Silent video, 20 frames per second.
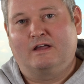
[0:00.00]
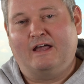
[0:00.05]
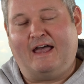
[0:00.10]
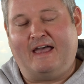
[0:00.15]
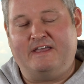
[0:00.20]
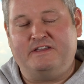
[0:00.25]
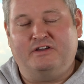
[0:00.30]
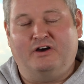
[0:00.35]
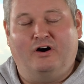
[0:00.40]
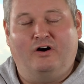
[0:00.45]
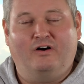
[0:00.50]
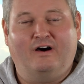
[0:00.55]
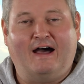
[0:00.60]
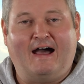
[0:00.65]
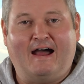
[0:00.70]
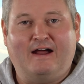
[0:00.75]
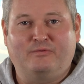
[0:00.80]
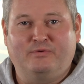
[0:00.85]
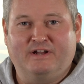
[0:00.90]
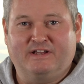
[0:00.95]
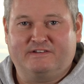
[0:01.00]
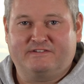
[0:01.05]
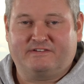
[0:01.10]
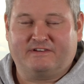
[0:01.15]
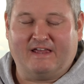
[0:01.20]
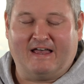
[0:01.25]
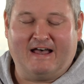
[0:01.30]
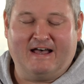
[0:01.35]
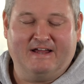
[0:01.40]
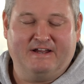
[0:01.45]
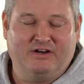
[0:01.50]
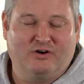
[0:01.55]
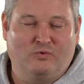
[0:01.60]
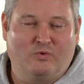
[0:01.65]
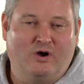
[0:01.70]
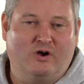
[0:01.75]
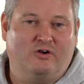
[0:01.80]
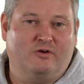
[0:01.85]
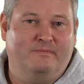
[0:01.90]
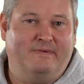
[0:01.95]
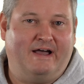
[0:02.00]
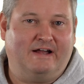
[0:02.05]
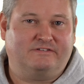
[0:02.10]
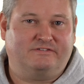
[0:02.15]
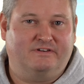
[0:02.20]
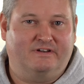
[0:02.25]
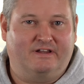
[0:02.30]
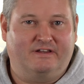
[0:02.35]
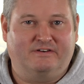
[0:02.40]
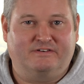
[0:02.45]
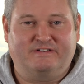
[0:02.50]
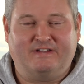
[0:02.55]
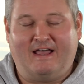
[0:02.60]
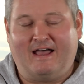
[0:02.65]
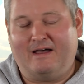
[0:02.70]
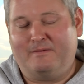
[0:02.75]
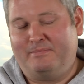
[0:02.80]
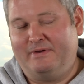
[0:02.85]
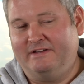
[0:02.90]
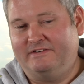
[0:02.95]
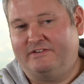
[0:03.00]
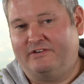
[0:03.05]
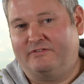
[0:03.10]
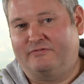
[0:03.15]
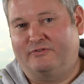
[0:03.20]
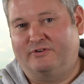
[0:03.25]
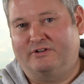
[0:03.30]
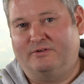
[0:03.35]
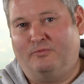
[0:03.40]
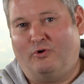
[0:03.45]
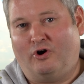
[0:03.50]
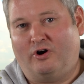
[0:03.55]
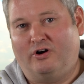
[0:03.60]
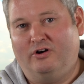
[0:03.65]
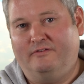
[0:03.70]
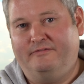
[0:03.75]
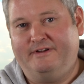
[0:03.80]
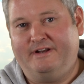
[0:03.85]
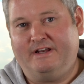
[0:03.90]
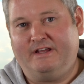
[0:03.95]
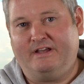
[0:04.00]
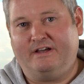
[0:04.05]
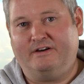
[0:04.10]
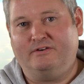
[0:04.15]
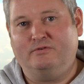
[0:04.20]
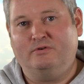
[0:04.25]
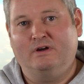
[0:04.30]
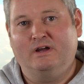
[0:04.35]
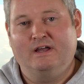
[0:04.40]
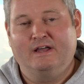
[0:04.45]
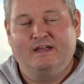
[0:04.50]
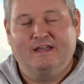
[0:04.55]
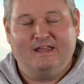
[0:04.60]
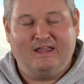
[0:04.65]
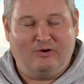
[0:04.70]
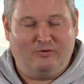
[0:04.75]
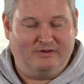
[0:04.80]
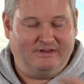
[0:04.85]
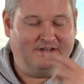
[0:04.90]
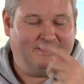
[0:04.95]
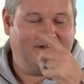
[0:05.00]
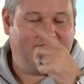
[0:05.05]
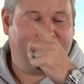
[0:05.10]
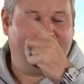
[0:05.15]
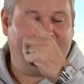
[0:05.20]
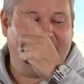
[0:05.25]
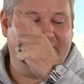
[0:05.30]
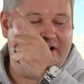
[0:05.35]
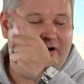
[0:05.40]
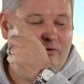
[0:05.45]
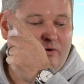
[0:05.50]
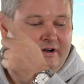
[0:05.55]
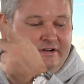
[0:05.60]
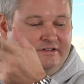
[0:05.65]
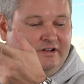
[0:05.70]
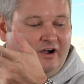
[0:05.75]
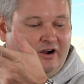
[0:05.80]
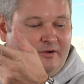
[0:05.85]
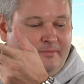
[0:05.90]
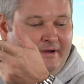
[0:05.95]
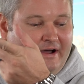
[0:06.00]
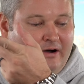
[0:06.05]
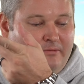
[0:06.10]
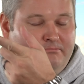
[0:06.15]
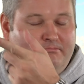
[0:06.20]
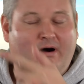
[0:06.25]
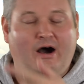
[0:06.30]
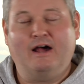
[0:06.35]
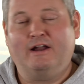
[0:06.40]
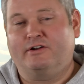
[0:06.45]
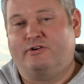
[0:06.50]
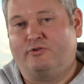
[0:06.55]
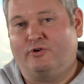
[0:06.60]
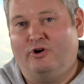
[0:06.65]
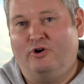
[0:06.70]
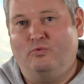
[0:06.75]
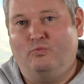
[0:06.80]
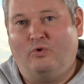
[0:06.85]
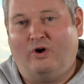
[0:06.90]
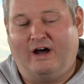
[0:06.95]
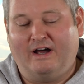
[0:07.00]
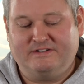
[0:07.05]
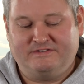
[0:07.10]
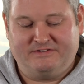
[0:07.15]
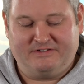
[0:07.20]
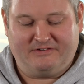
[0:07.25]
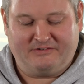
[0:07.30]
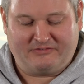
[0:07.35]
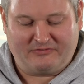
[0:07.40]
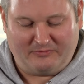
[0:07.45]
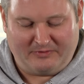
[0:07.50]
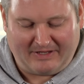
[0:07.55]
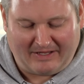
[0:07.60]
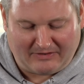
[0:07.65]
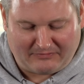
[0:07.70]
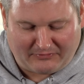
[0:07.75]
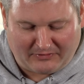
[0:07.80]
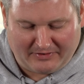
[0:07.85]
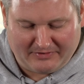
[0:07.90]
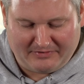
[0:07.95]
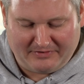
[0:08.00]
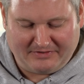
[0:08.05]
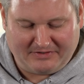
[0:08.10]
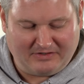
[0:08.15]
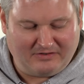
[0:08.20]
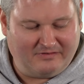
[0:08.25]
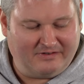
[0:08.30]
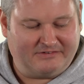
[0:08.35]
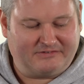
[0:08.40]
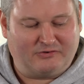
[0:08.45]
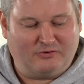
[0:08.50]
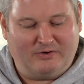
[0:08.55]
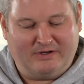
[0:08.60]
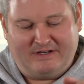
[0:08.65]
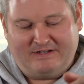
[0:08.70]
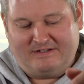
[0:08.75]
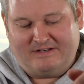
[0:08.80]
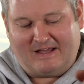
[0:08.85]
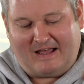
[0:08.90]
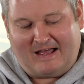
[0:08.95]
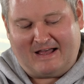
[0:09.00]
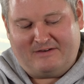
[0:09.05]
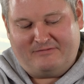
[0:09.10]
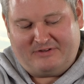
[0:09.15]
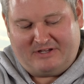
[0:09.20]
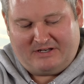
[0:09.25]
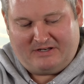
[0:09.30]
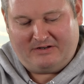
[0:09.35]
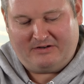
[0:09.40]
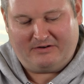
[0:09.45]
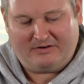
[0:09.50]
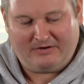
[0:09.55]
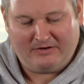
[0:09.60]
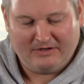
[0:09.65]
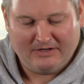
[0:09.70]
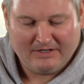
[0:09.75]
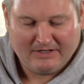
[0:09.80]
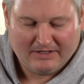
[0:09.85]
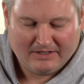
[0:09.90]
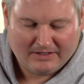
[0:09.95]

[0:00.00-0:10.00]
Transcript: Hey y'all, IrixGuy here. Welcome back to another Time Pieces for Tomorrow video. And within this video, I want to talk about monochrome watches. So without further ado, let's go ahead and dive in here.